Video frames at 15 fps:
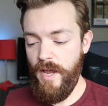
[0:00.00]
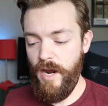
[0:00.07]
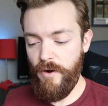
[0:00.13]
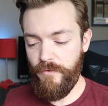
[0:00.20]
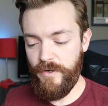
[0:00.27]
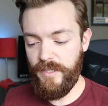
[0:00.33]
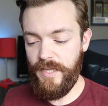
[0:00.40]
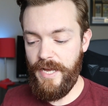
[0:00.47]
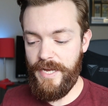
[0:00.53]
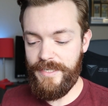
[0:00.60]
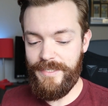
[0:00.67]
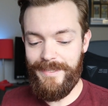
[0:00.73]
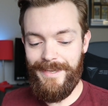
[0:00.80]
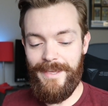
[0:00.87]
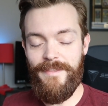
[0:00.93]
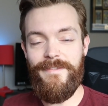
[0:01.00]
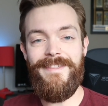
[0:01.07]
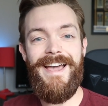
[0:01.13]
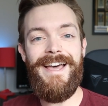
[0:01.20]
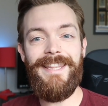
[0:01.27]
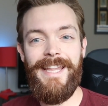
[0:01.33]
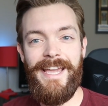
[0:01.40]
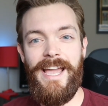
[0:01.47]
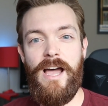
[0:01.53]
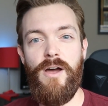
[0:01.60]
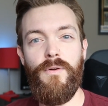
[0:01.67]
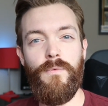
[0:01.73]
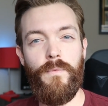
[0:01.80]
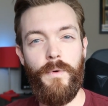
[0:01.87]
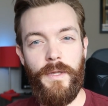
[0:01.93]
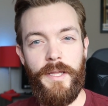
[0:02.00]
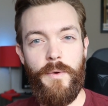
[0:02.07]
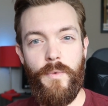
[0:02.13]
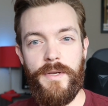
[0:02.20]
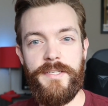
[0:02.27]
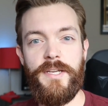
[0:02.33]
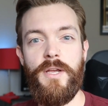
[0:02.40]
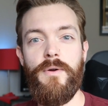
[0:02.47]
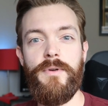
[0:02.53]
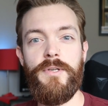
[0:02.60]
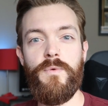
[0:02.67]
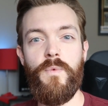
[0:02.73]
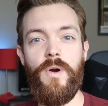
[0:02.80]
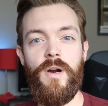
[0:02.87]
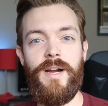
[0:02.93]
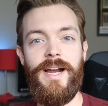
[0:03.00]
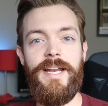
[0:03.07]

I realized that that layout really wasn't going to work.